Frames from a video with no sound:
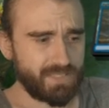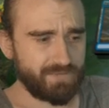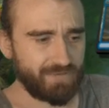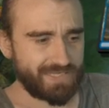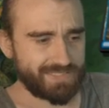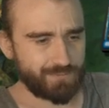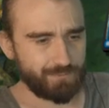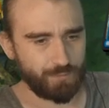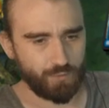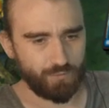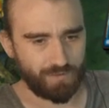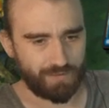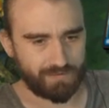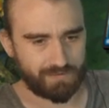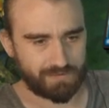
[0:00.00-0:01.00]
He has
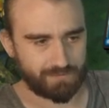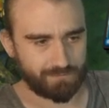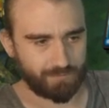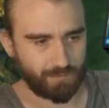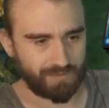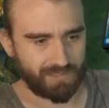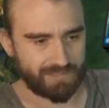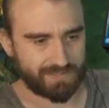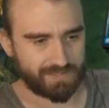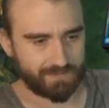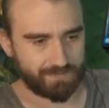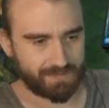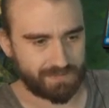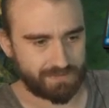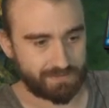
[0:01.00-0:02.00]
removal there. Probably doesn't.
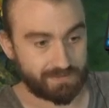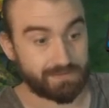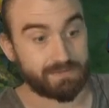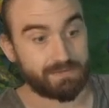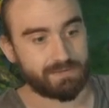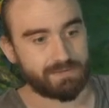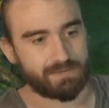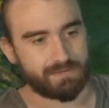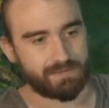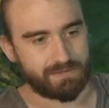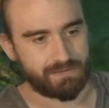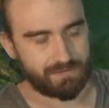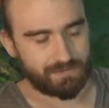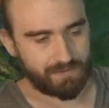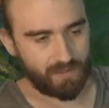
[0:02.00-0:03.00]

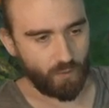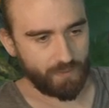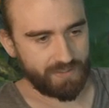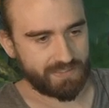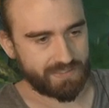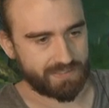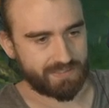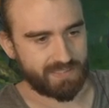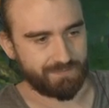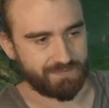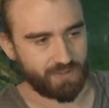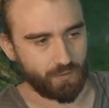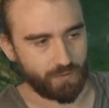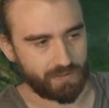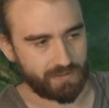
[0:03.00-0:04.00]
Oh, he just keeps
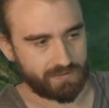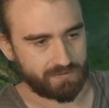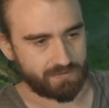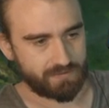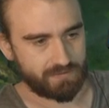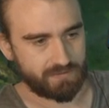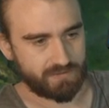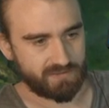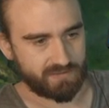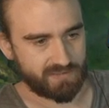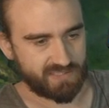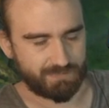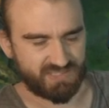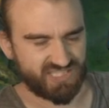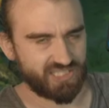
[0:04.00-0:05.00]
going, huh?
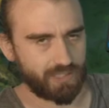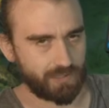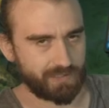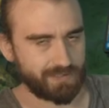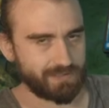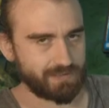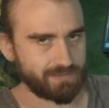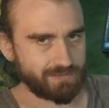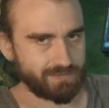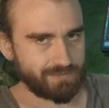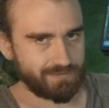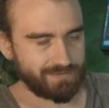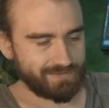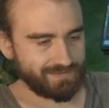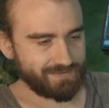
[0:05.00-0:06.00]
Keeps chugging.
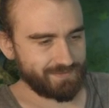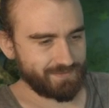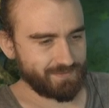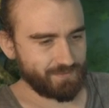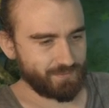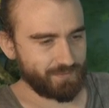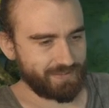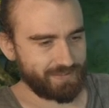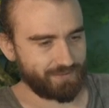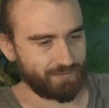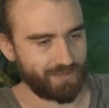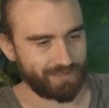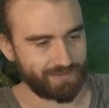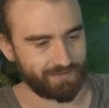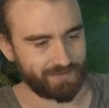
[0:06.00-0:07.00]
With
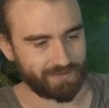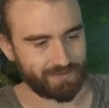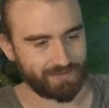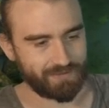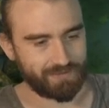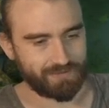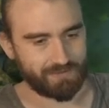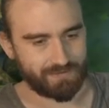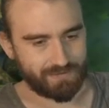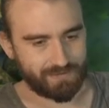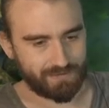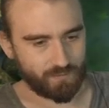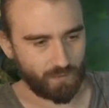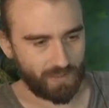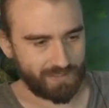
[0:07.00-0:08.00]
Dragon Ray.
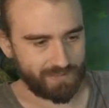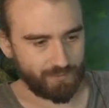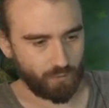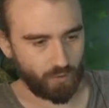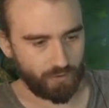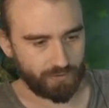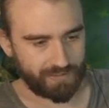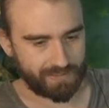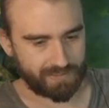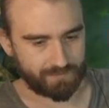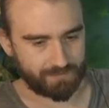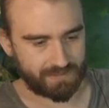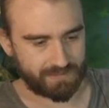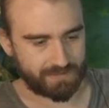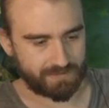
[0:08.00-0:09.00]
Well, you are dead,
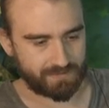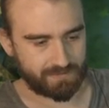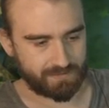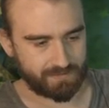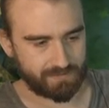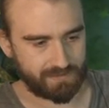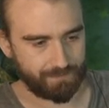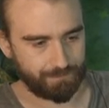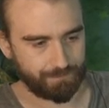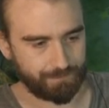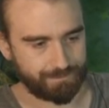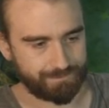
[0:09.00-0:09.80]
but... Yep.